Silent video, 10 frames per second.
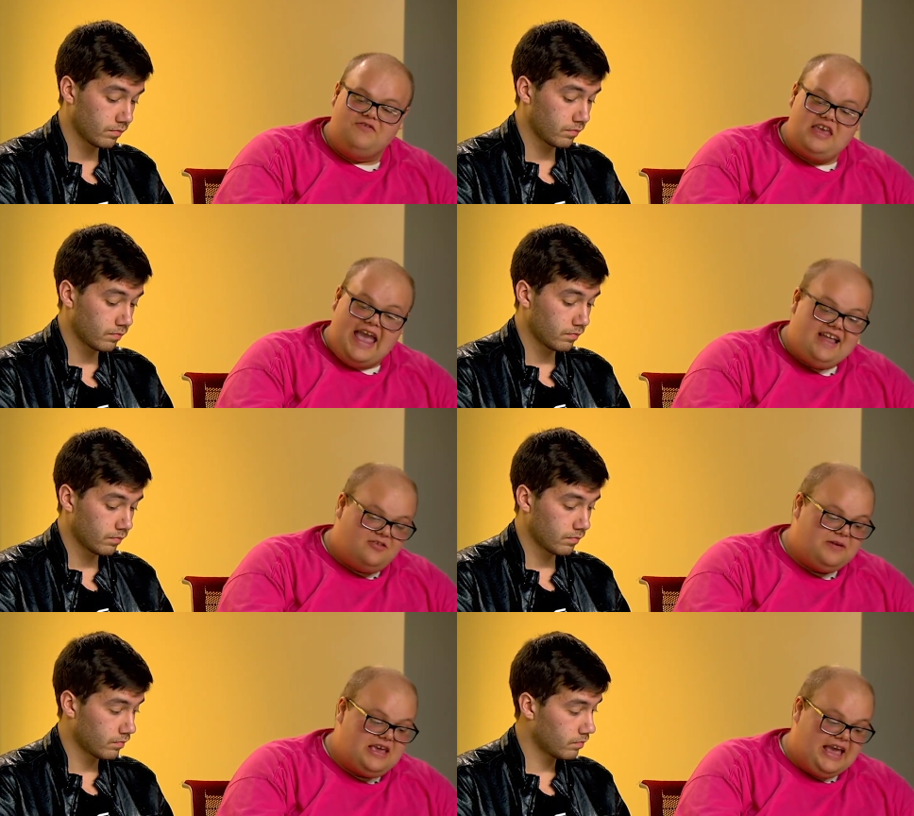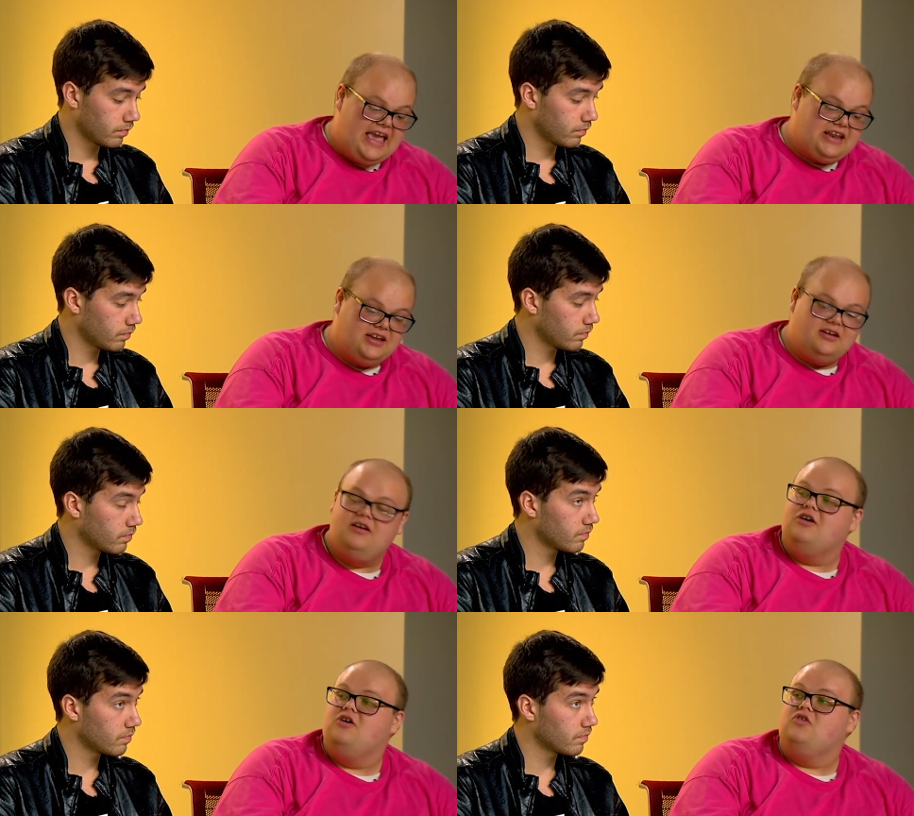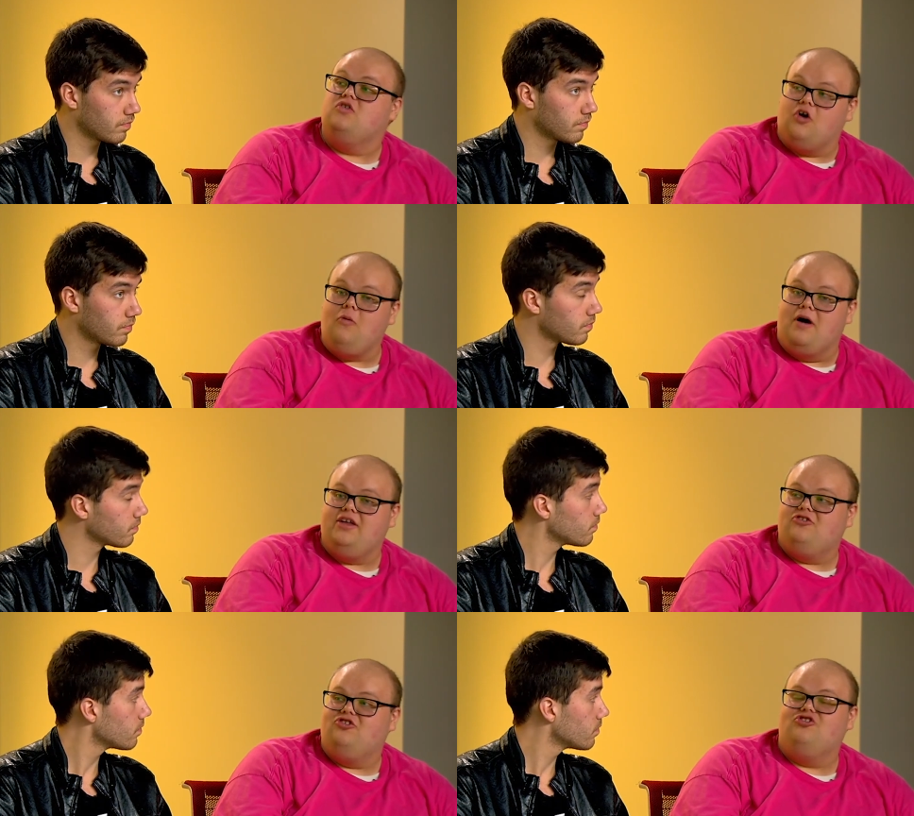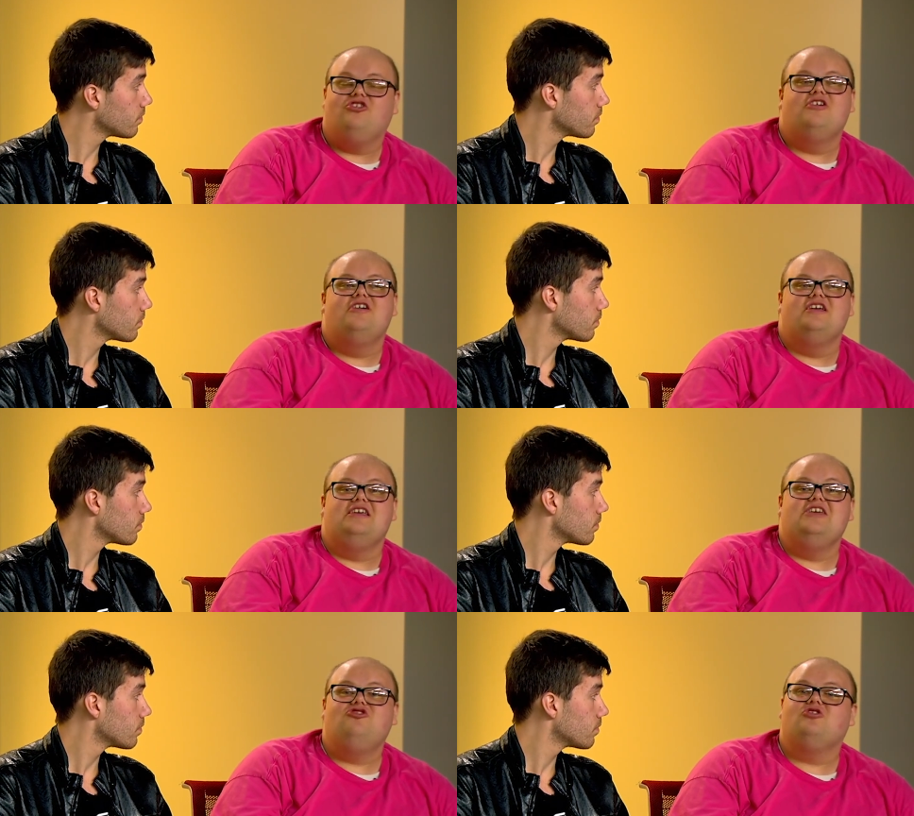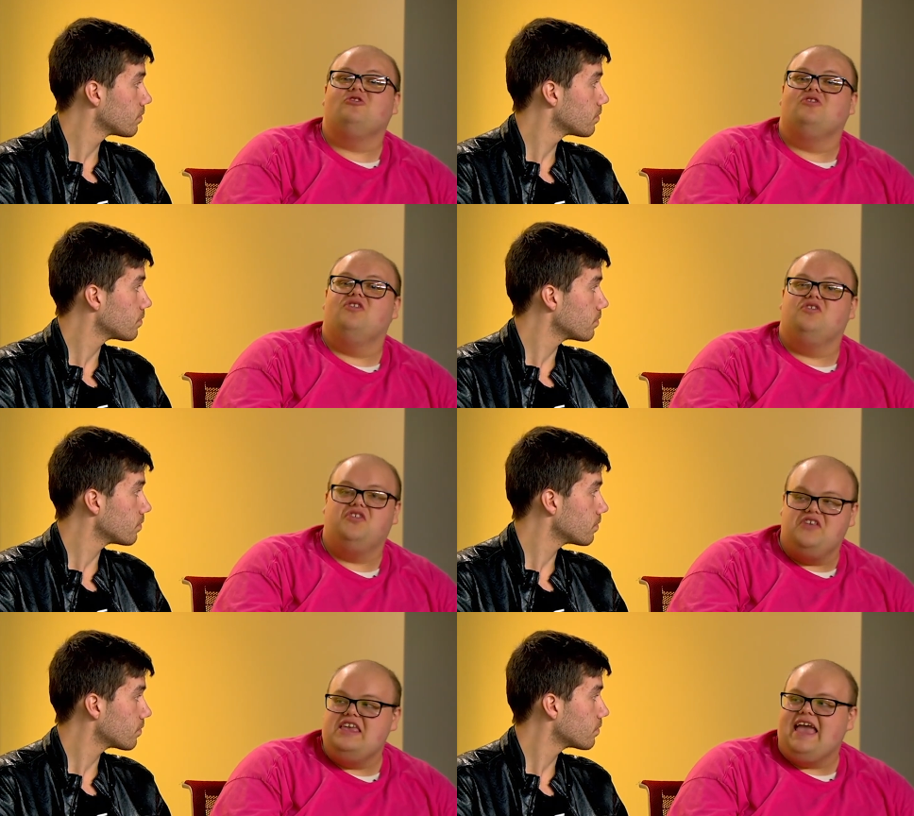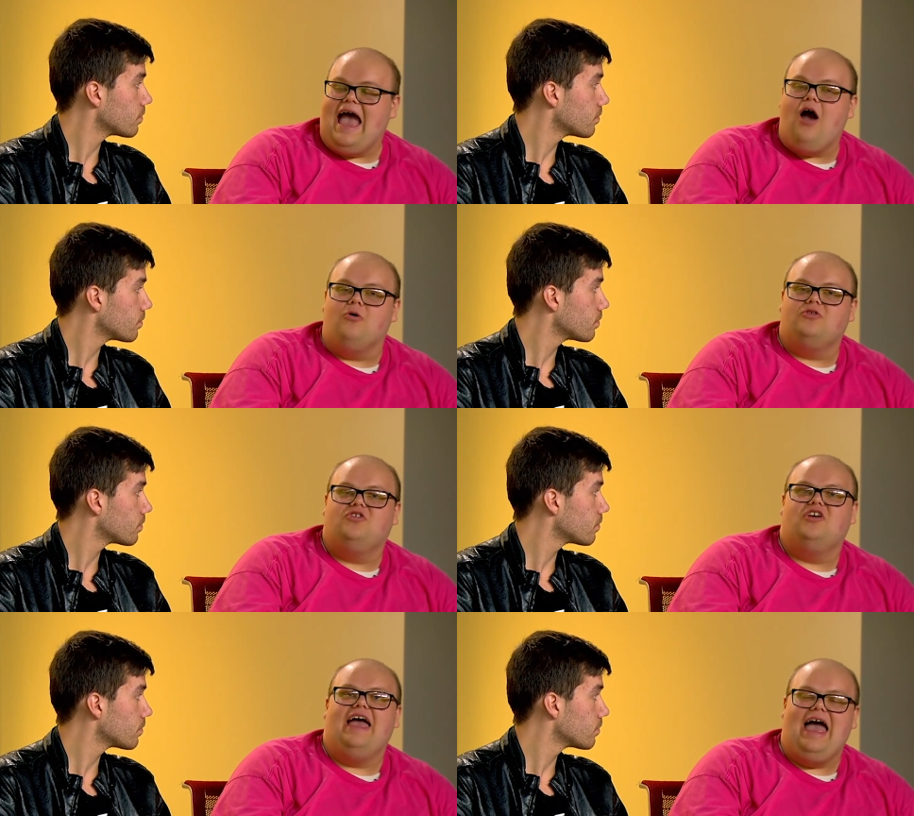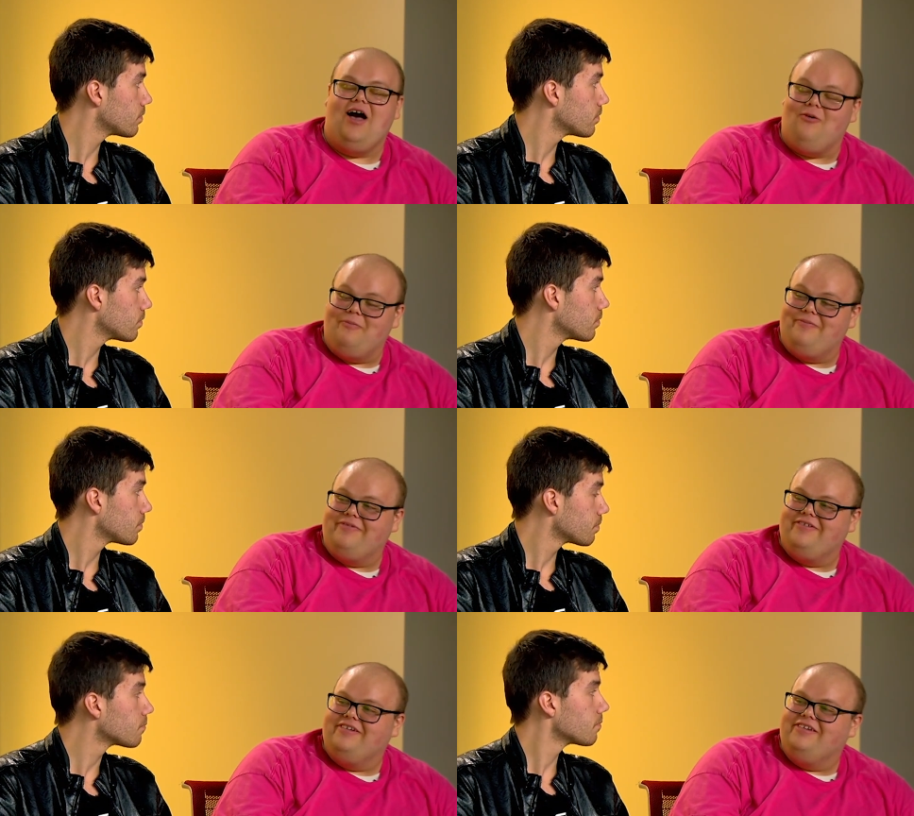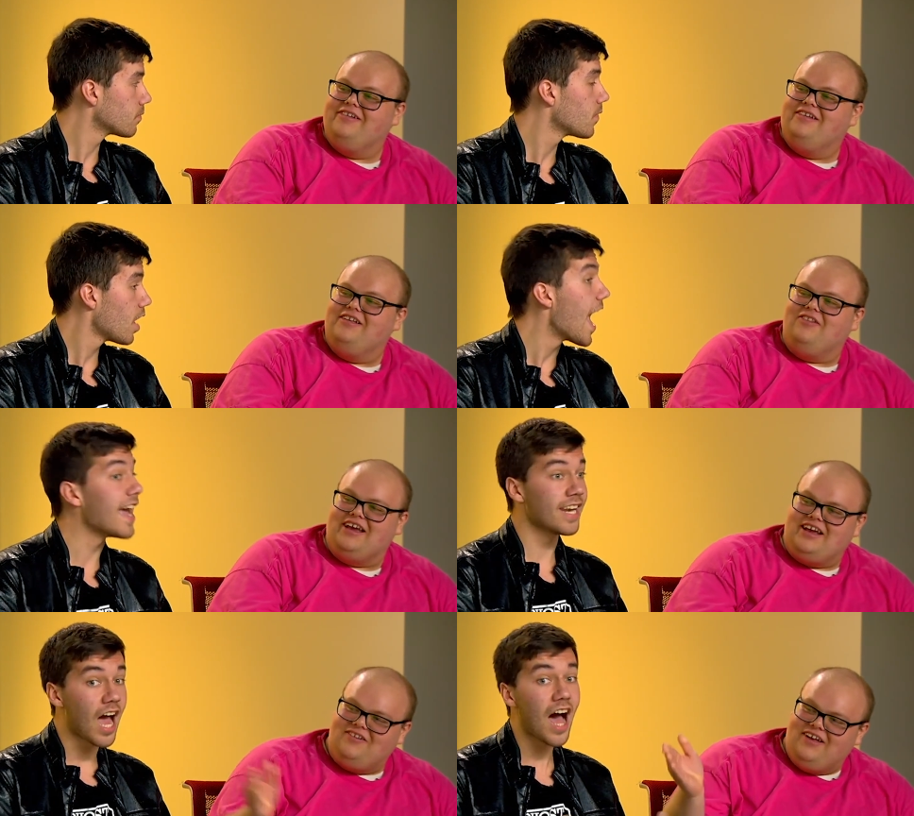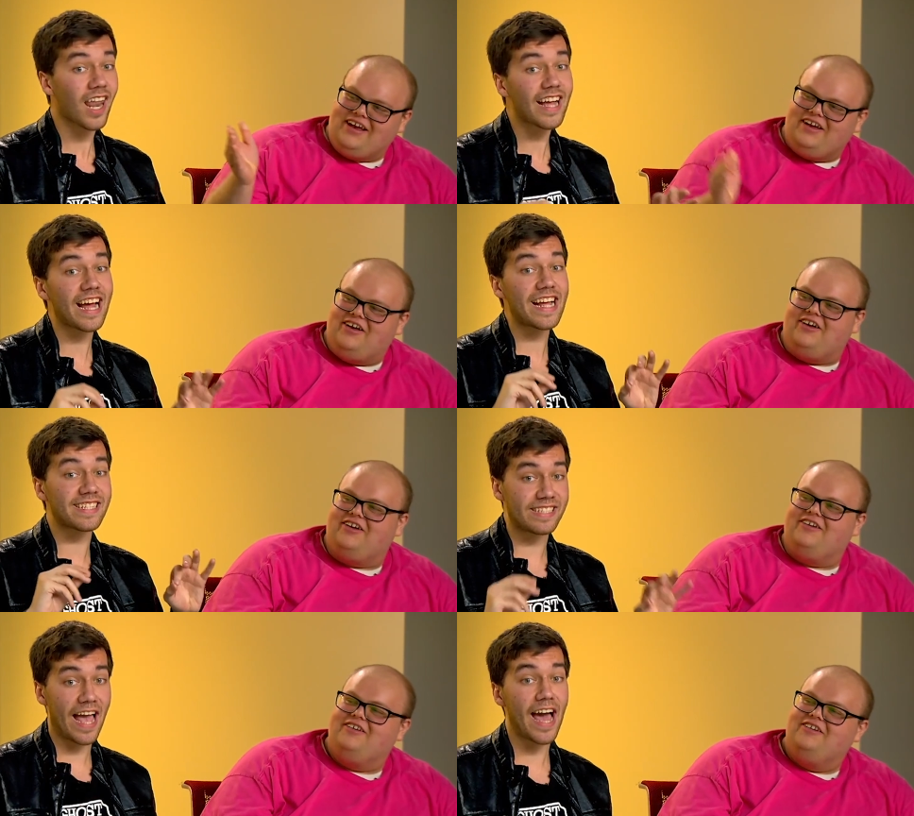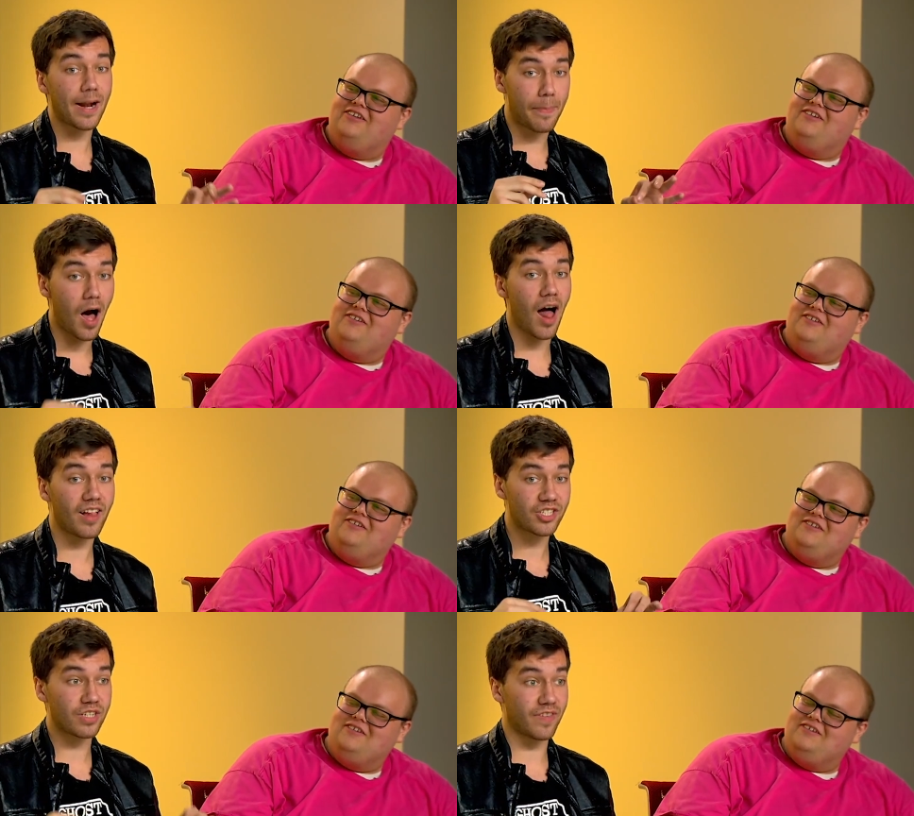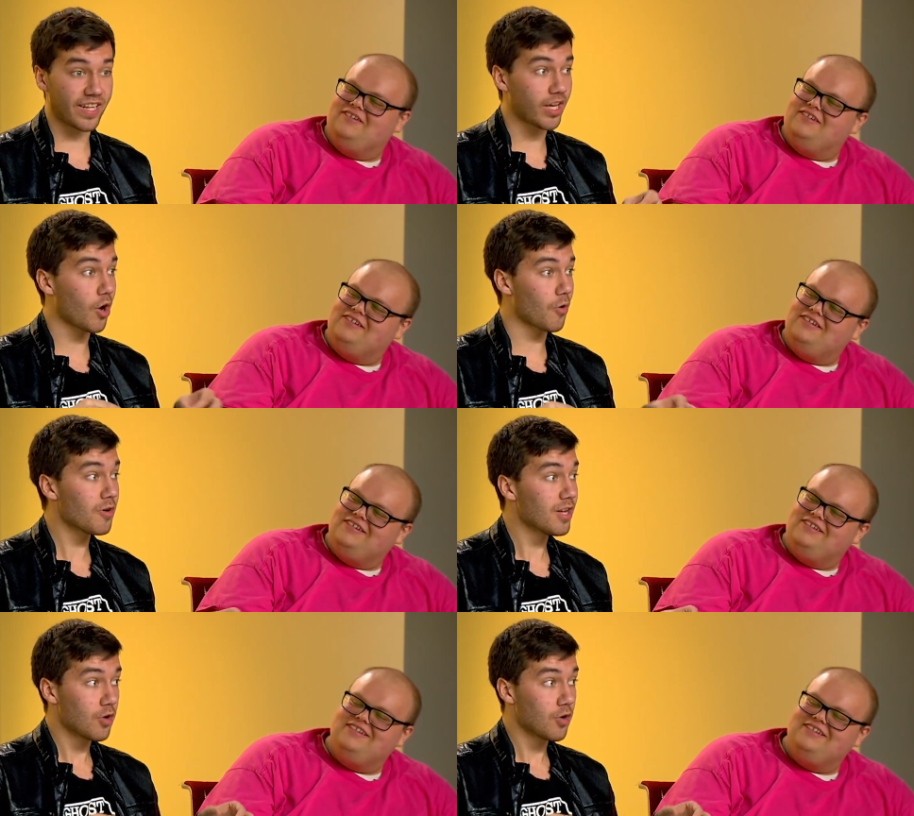Speaker 1: if he hates being hated so much, he should seek out help.
Speaker 2: Like, and not like, like a, a, sad apology video